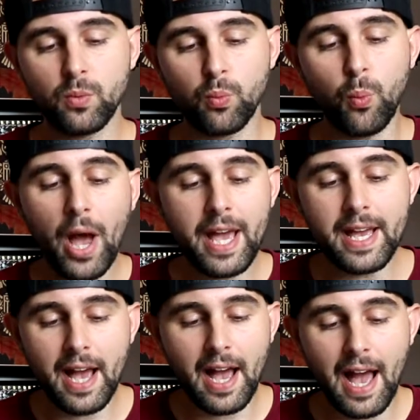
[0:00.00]

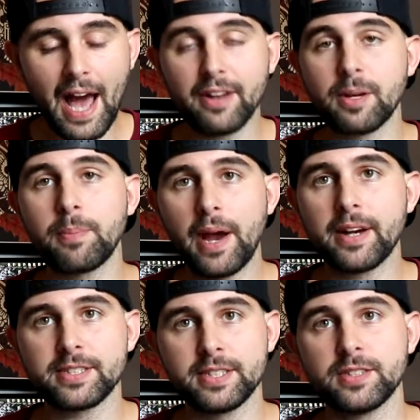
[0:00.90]
way out of
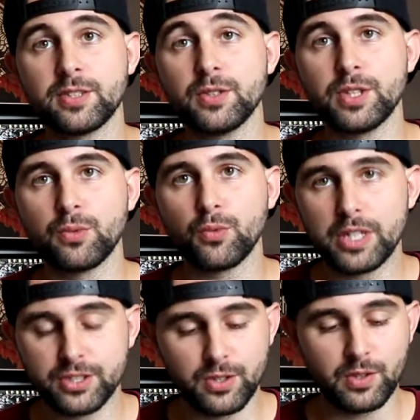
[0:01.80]
comparison to the
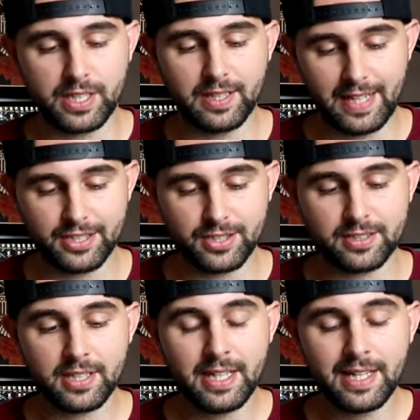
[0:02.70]
original League of Legends